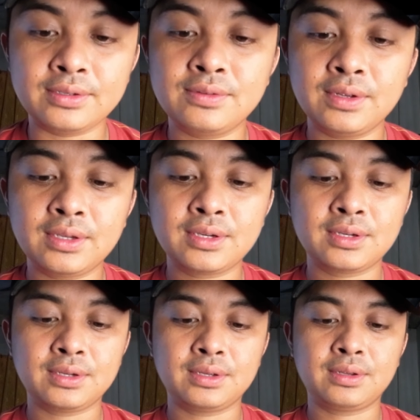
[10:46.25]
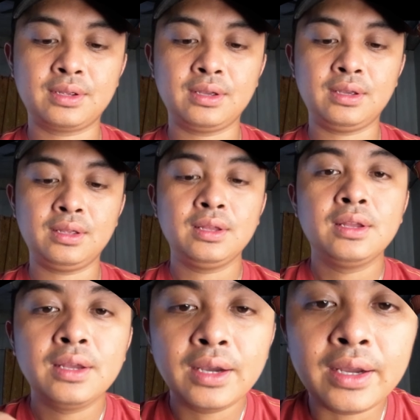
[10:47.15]
Switch. Okay,
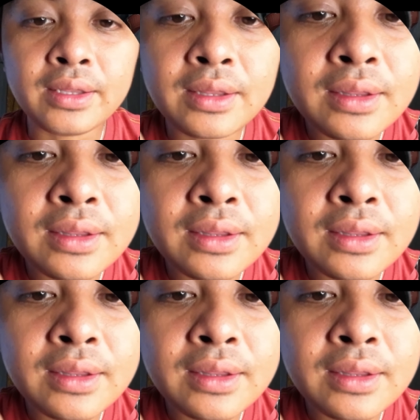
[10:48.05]
at